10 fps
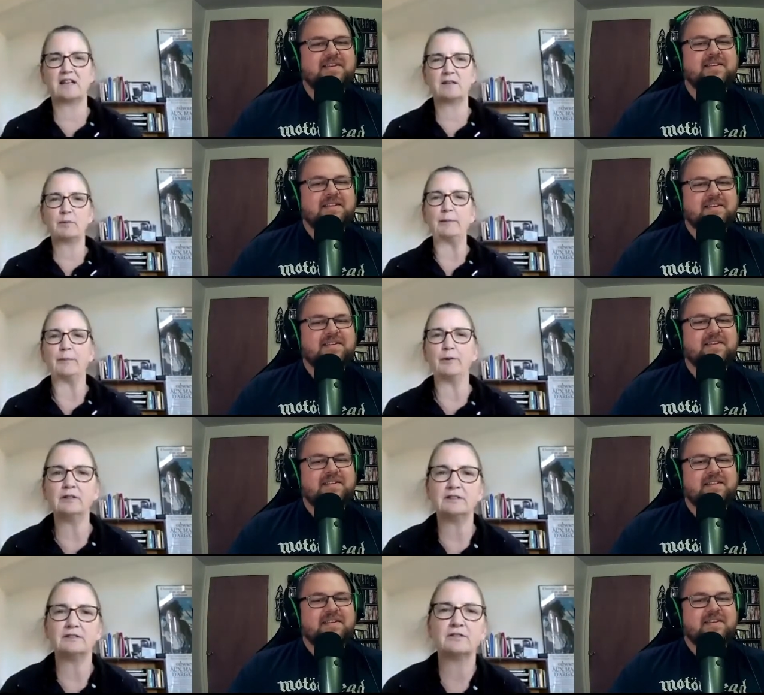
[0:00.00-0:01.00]
Speaker 1: dead people
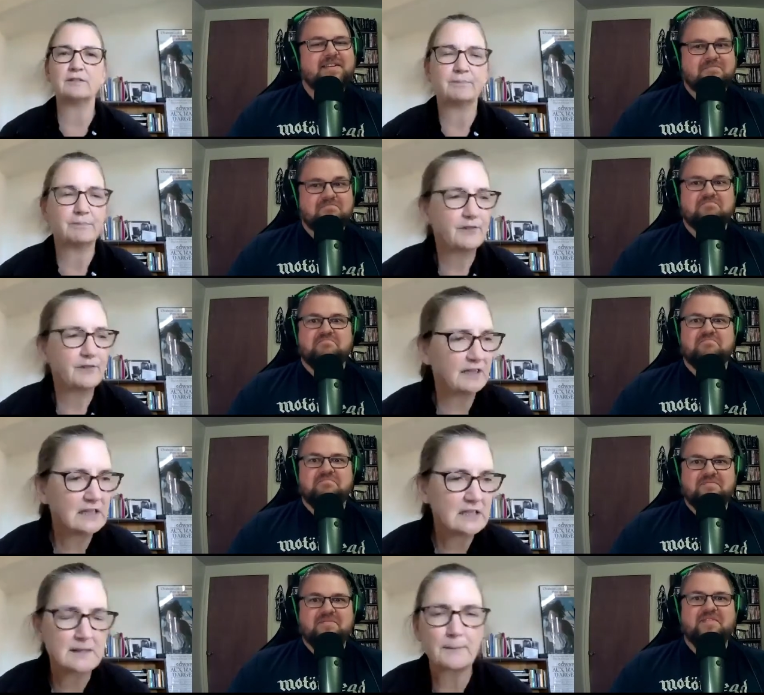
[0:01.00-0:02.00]
and
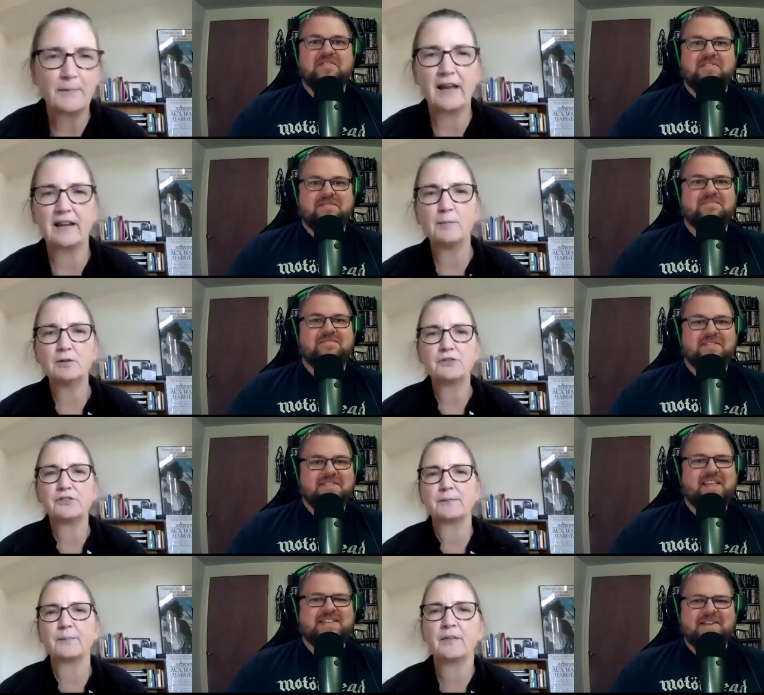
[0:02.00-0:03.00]
things,
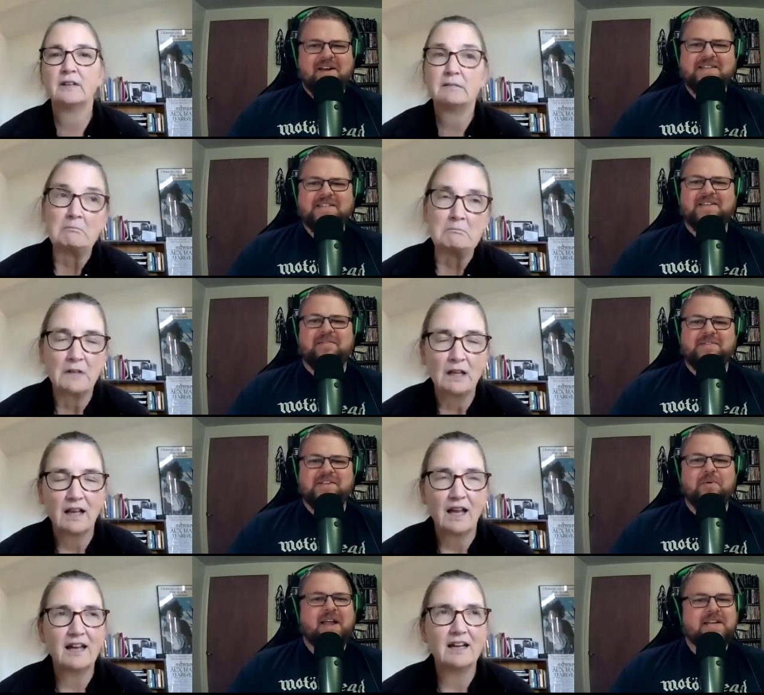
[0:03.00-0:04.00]
animals.
Speaker 2: That's awesome.
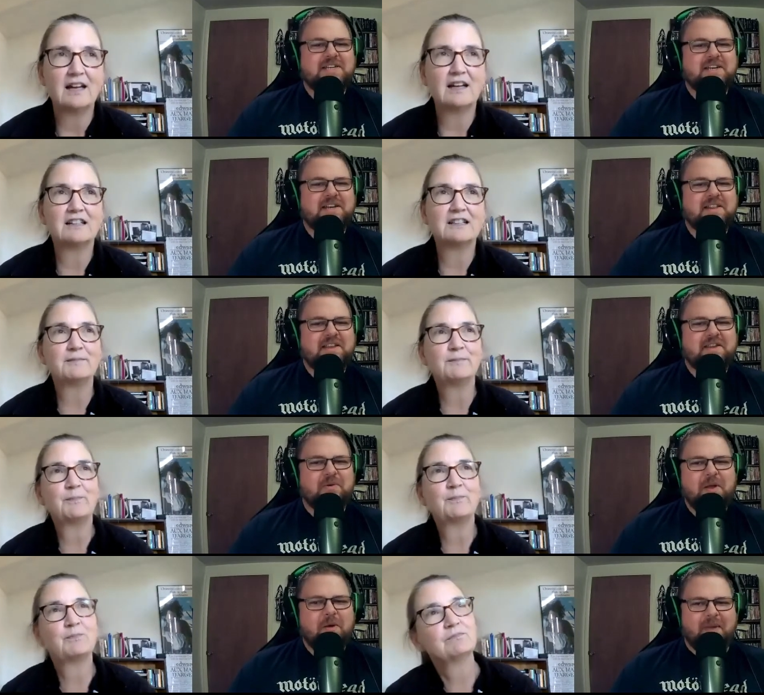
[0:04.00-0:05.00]
So what got um,
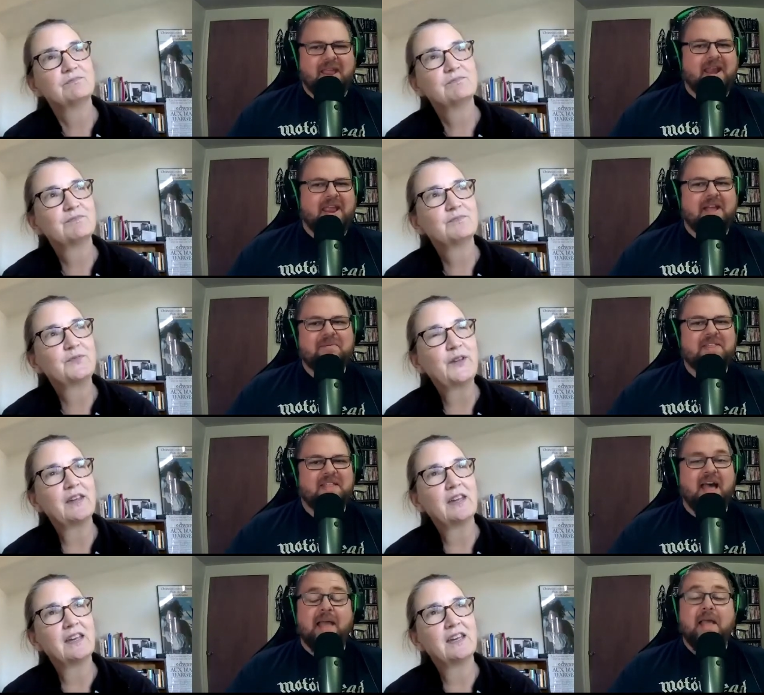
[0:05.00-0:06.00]
oil painting? I
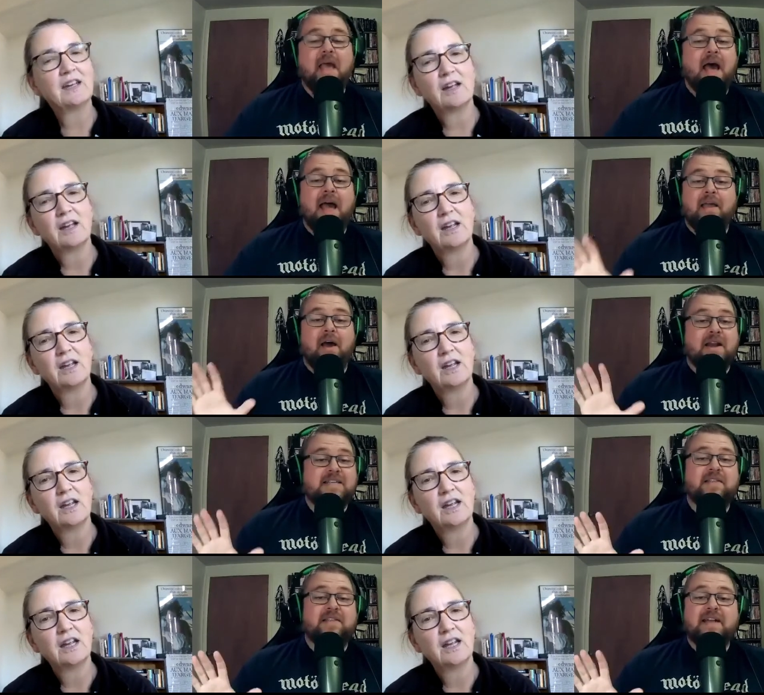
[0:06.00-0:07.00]
mean, I I
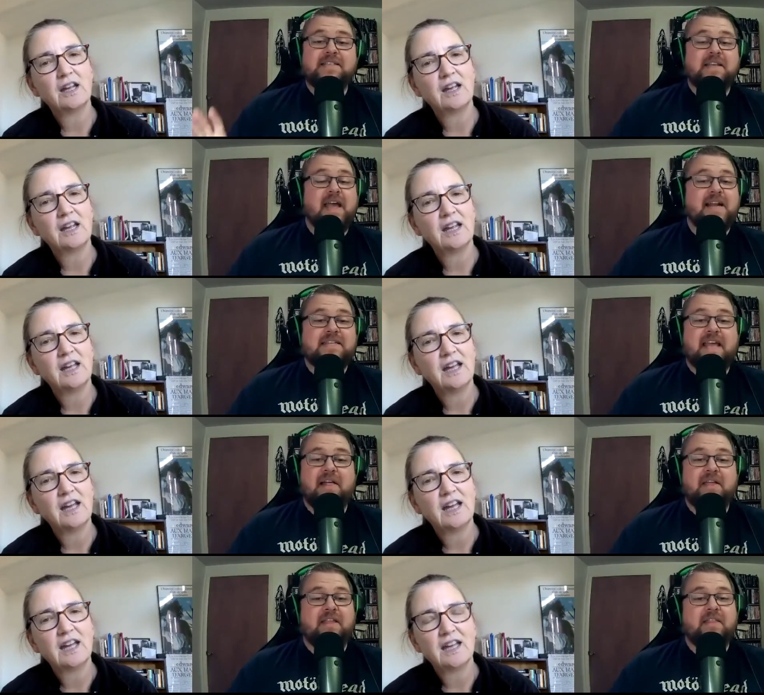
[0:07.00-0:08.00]
honestly that is the kind of
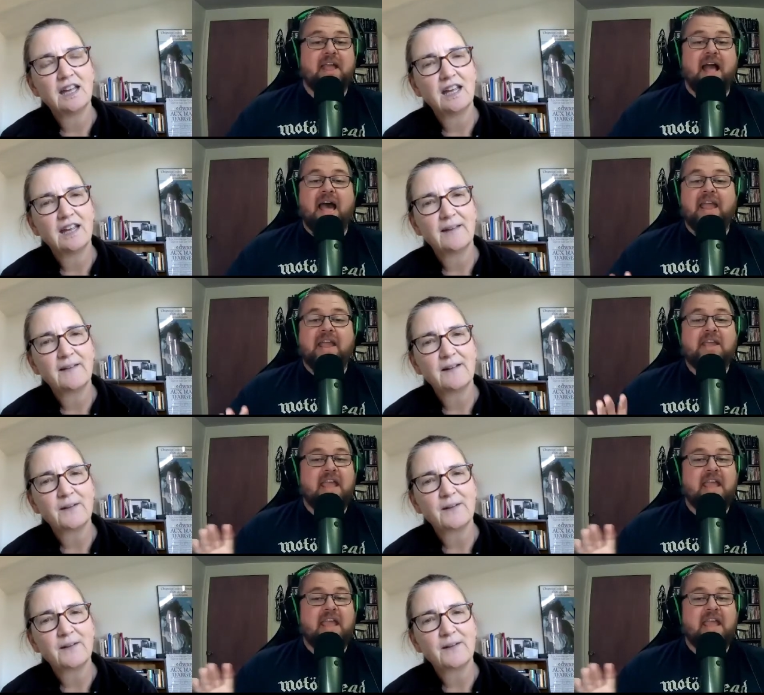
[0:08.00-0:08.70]
talent like I